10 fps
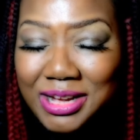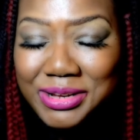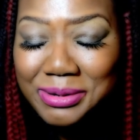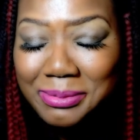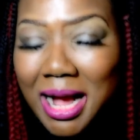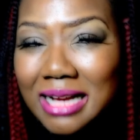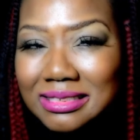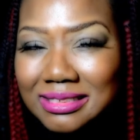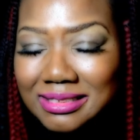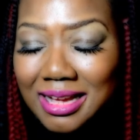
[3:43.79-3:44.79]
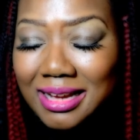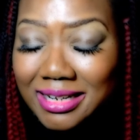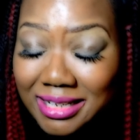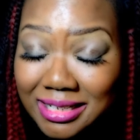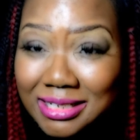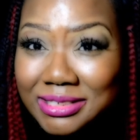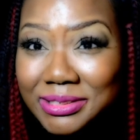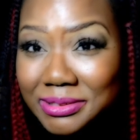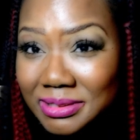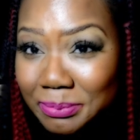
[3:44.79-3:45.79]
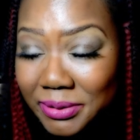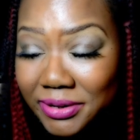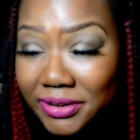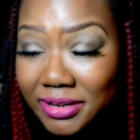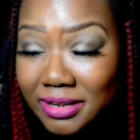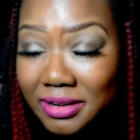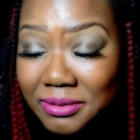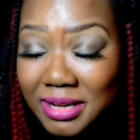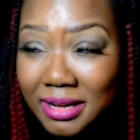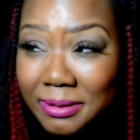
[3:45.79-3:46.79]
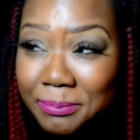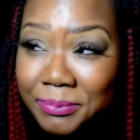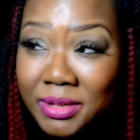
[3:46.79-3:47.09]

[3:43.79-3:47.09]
Your rising sign is your spirit, okay?